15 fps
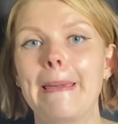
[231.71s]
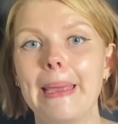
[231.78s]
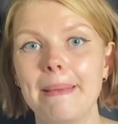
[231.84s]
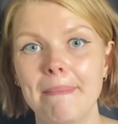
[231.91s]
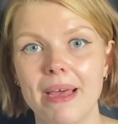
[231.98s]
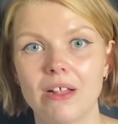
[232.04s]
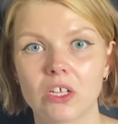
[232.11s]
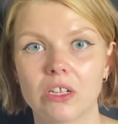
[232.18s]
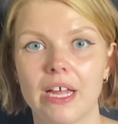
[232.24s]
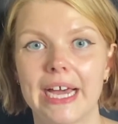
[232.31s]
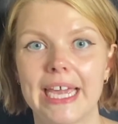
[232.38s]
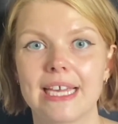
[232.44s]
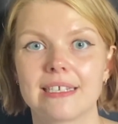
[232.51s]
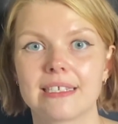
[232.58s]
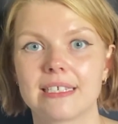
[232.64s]
email
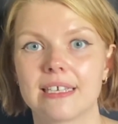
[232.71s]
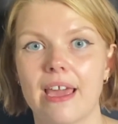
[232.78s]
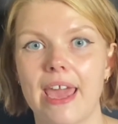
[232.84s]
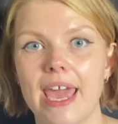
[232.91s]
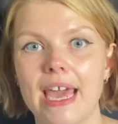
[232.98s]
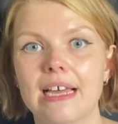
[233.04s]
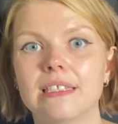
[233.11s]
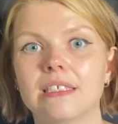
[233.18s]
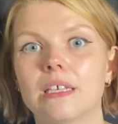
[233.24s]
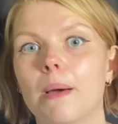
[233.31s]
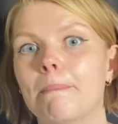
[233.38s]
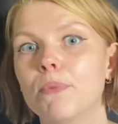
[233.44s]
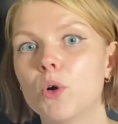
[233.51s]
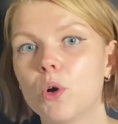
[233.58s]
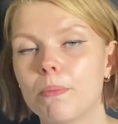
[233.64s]
client, and
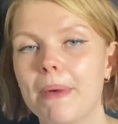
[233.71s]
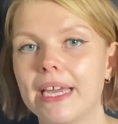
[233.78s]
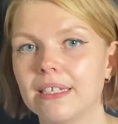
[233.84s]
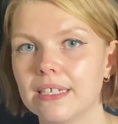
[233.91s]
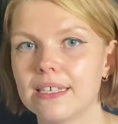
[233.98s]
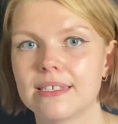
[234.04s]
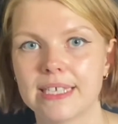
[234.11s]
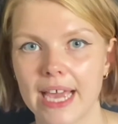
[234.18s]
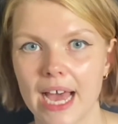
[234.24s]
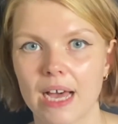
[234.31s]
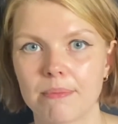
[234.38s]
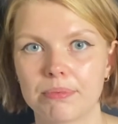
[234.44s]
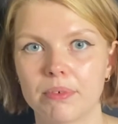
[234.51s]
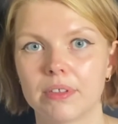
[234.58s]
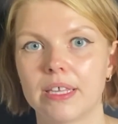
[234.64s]
Bookmate is the
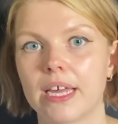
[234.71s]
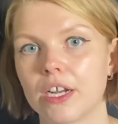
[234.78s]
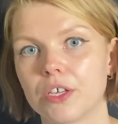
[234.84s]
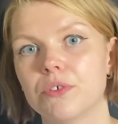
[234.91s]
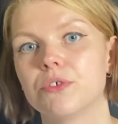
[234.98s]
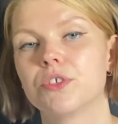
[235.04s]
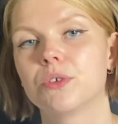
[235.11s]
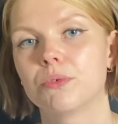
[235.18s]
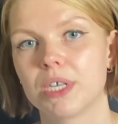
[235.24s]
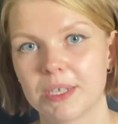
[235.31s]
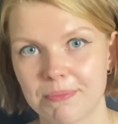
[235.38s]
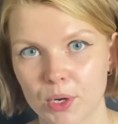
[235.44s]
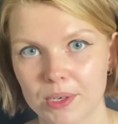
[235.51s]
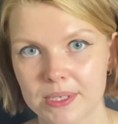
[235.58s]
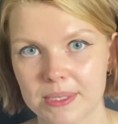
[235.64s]
app that I use to read
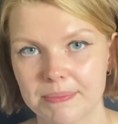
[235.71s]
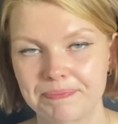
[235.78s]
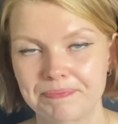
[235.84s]
books.